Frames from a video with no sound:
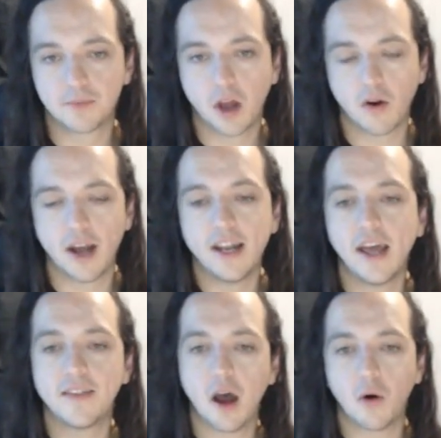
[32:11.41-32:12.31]
All right.
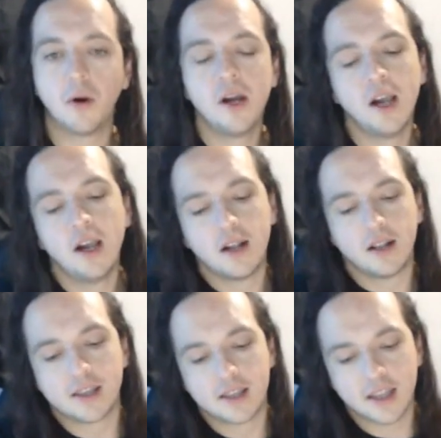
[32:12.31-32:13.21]
And now
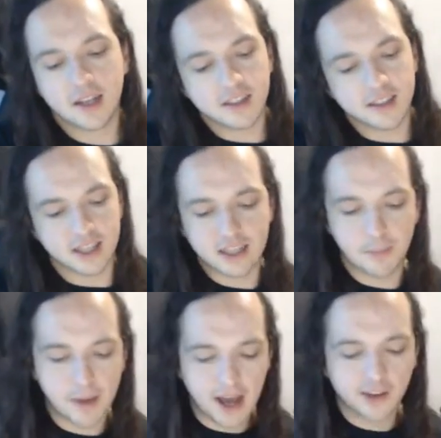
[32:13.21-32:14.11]
the thing to think
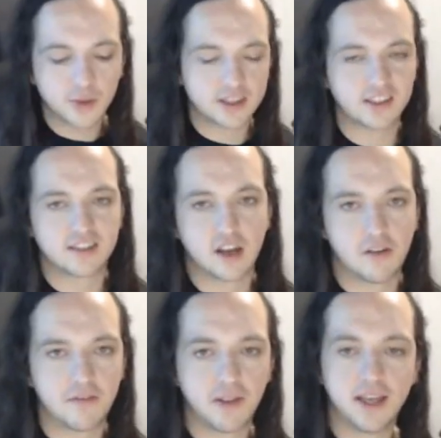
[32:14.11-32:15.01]
about with this
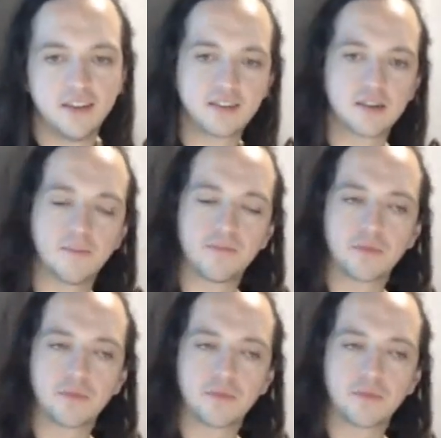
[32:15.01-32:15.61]
stuff is